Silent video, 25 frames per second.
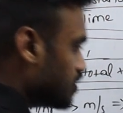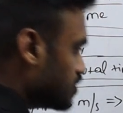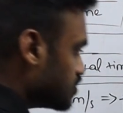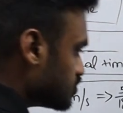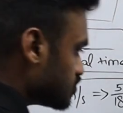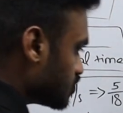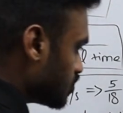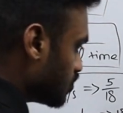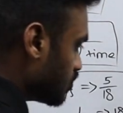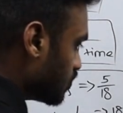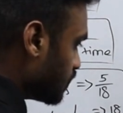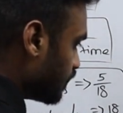
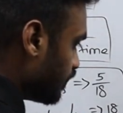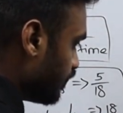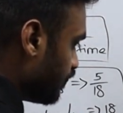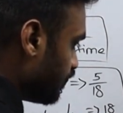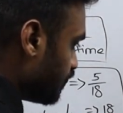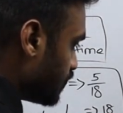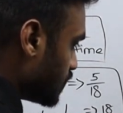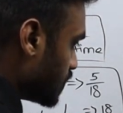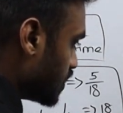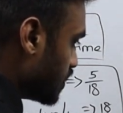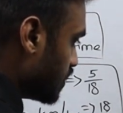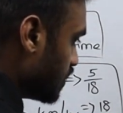So
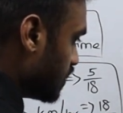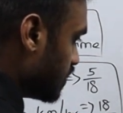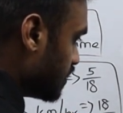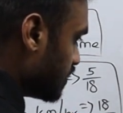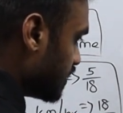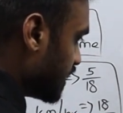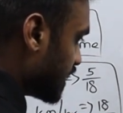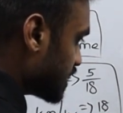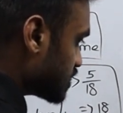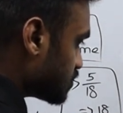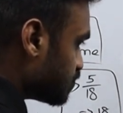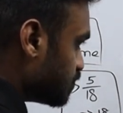
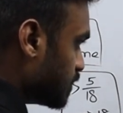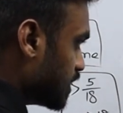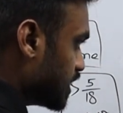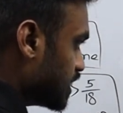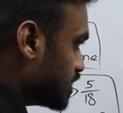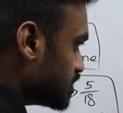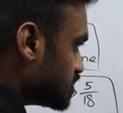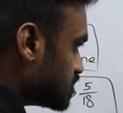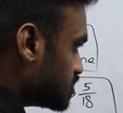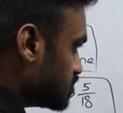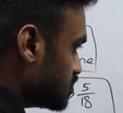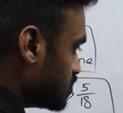x
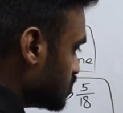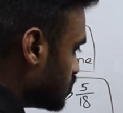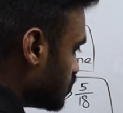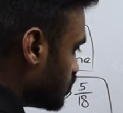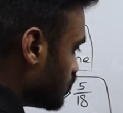plus